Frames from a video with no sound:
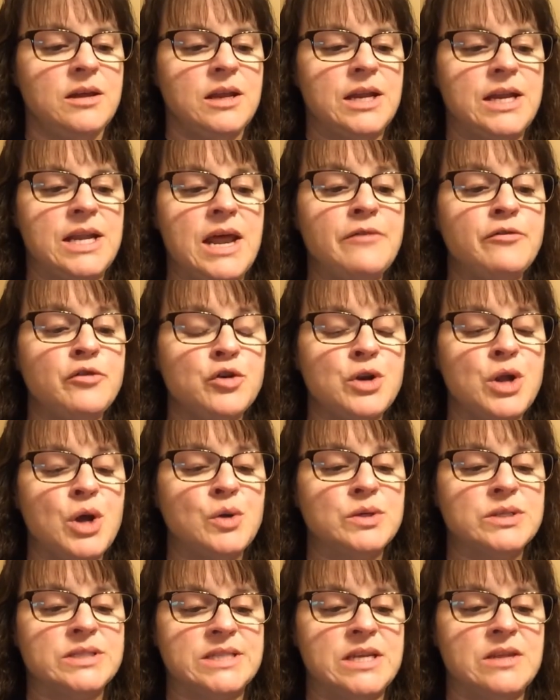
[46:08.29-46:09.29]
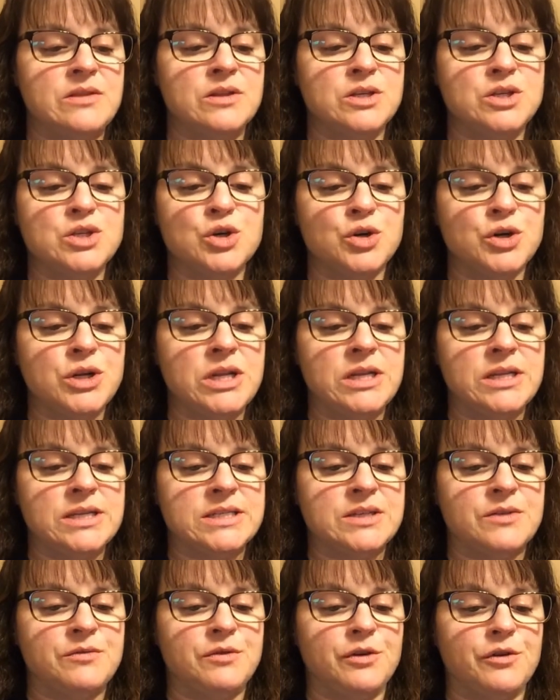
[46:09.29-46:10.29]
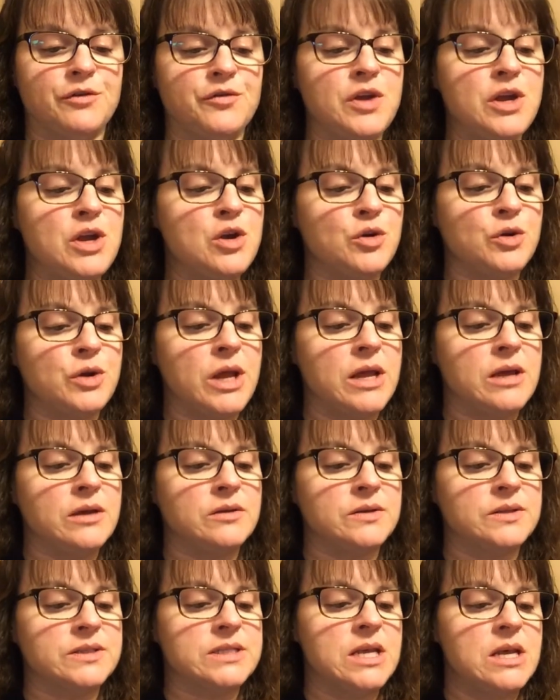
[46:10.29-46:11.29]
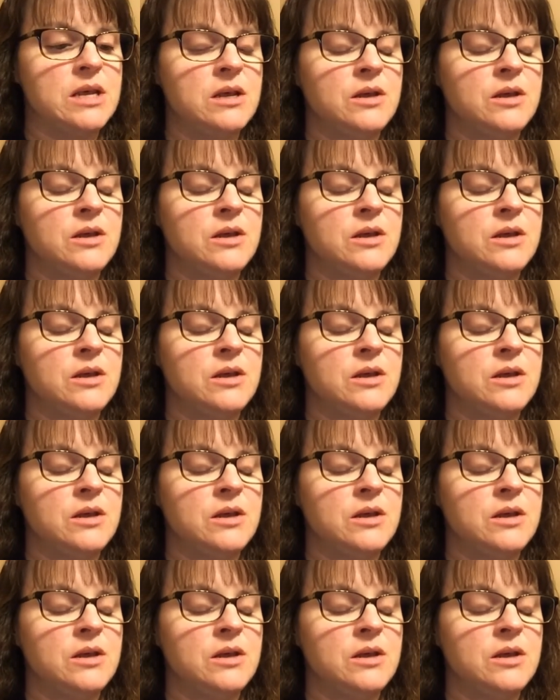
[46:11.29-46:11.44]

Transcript: never noticing the dirtiness of your fingernails,